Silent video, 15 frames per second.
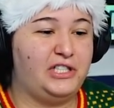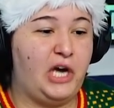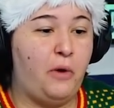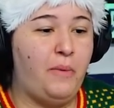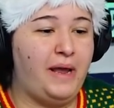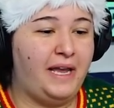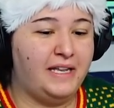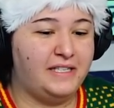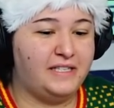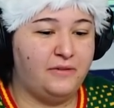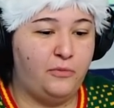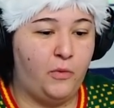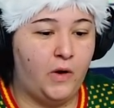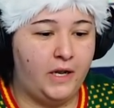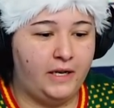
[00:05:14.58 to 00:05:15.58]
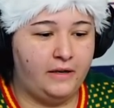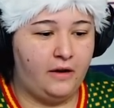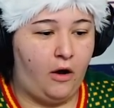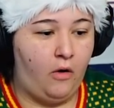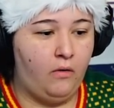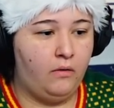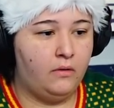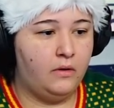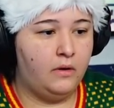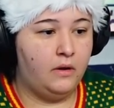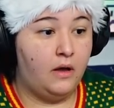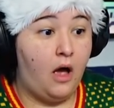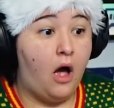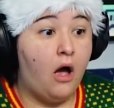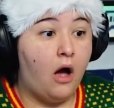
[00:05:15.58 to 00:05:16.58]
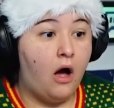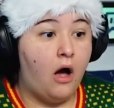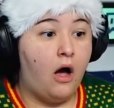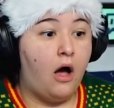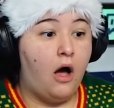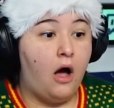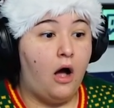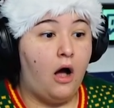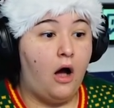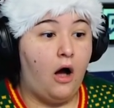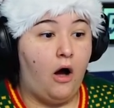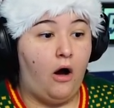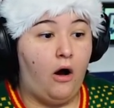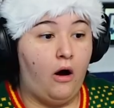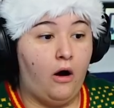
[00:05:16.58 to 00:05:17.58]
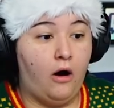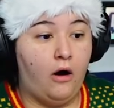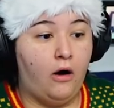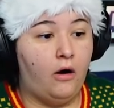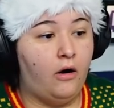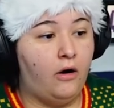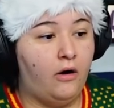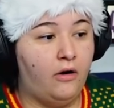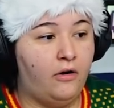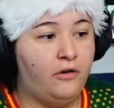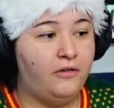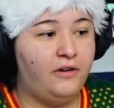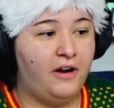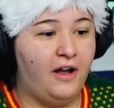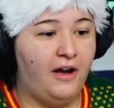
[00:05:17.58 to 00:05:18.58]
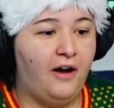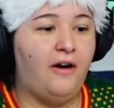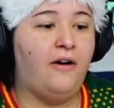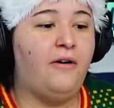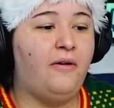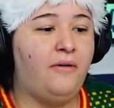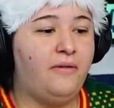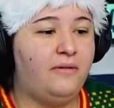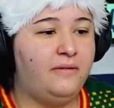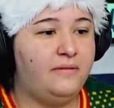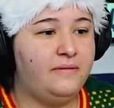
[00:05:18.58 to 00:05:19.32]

going into one. Oh. Oh no.